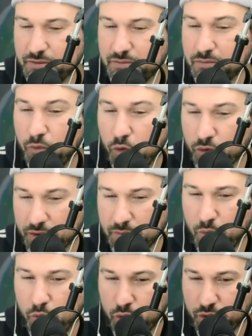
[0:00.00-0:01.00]
the, the, more and
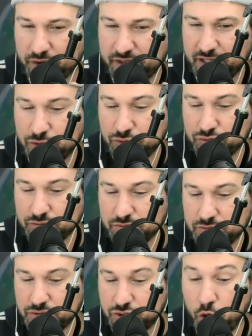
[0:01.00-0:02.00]
more that you
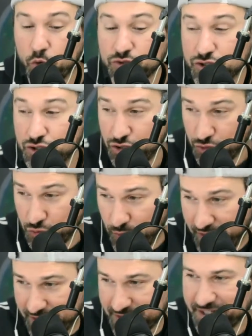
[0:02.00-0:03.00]
don't do
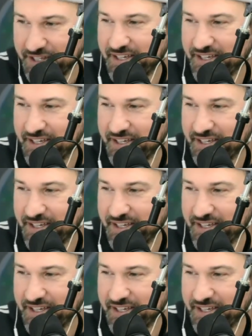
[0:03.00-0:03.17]
it